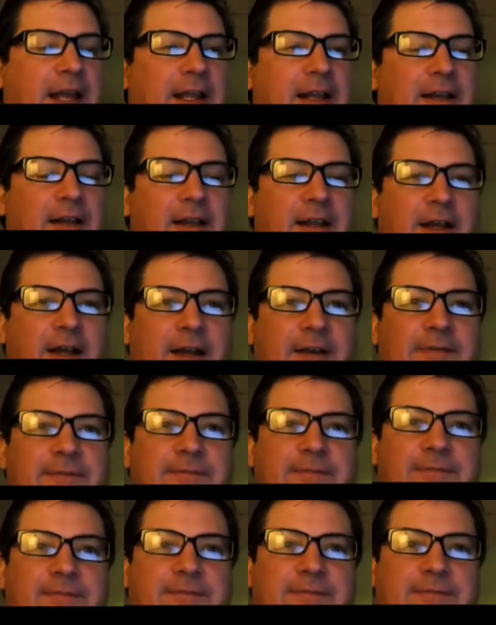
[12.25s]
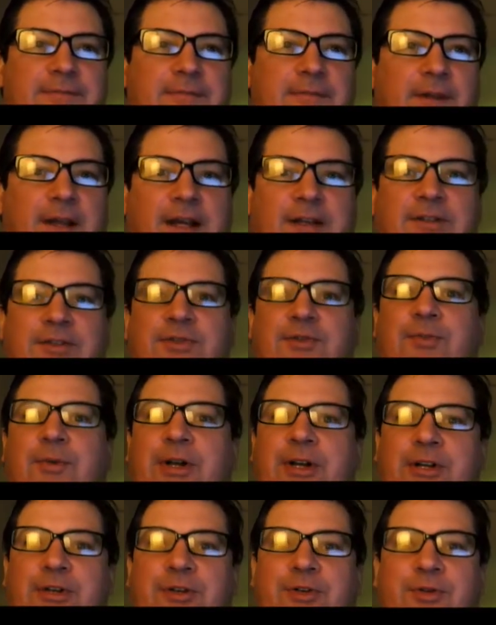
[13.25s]
And I just
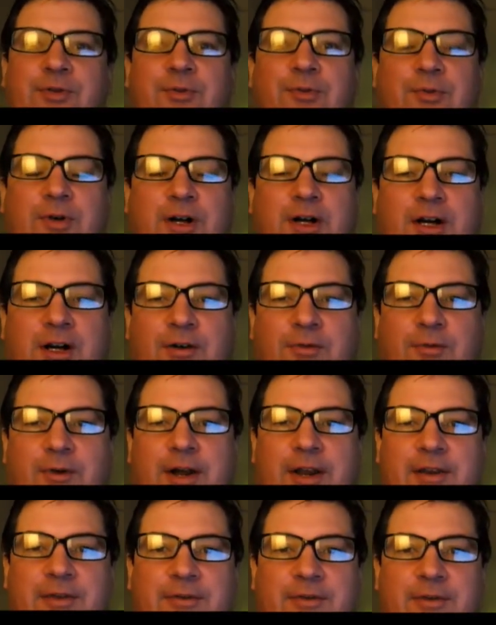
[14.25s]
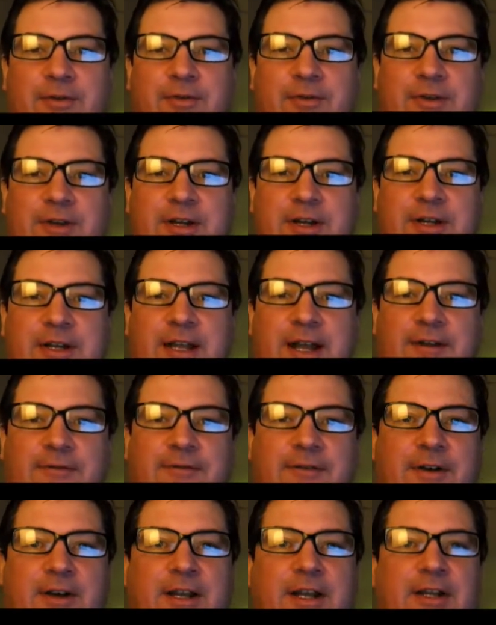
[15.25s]
wanted to run through the
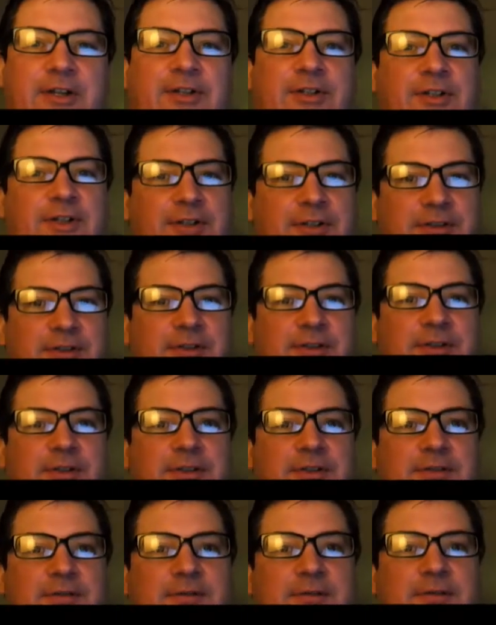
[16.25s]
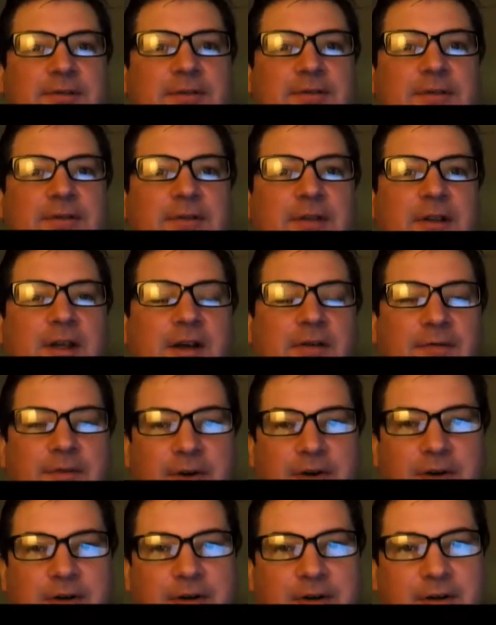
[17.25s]
definitions of
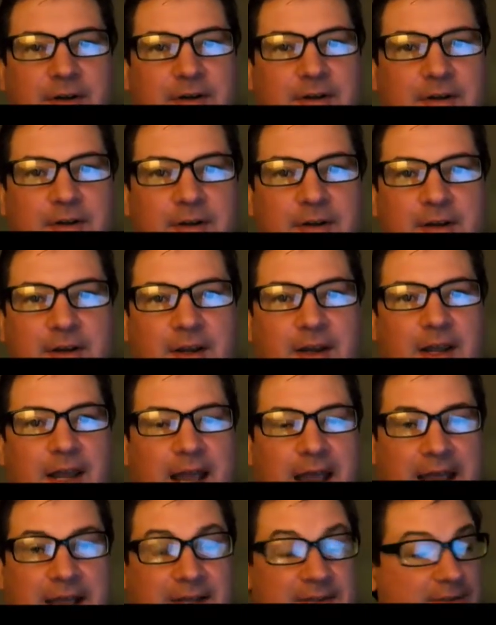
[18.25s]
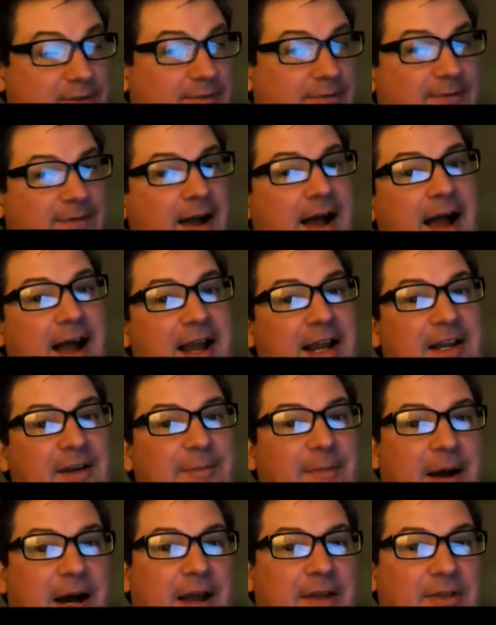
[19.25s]
nerd as
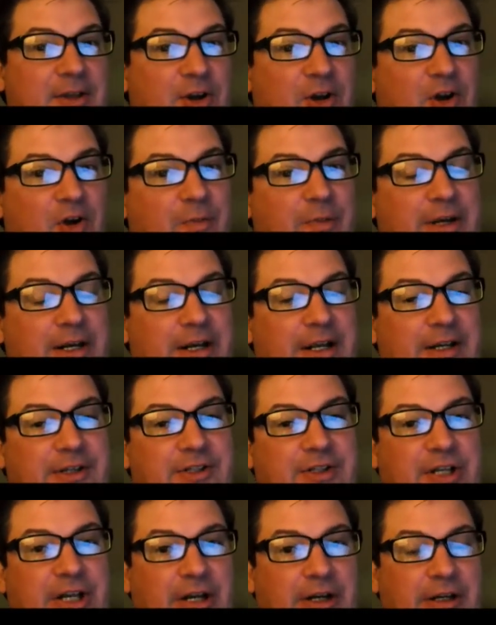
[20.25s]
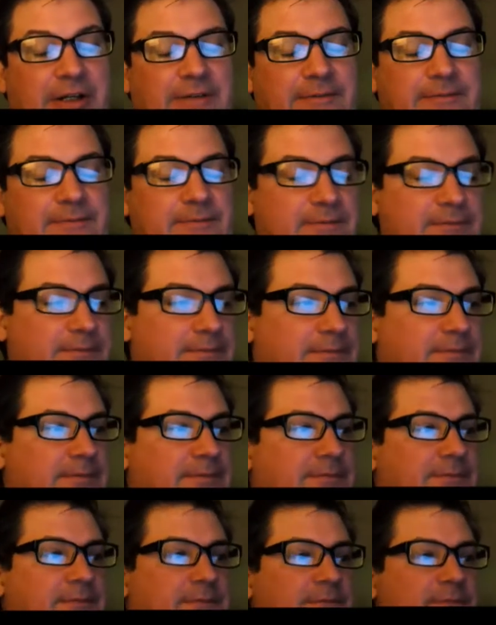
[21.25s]
defined by the Urban Dictionary.
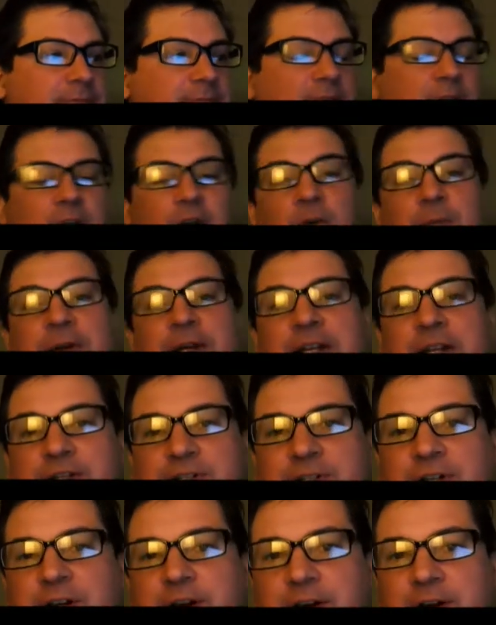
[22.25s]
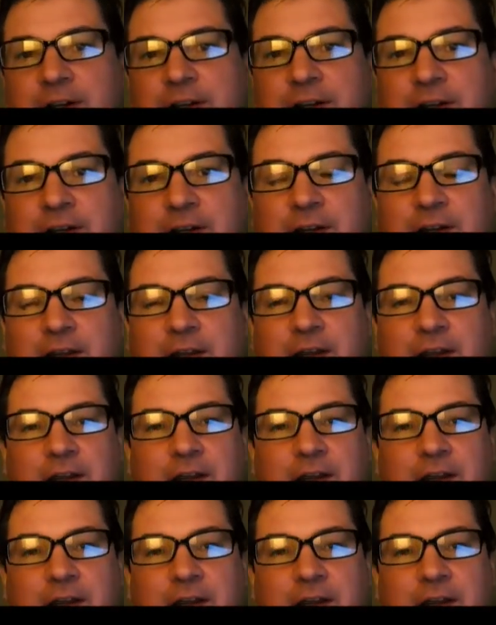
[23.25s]
The Urban Dictionary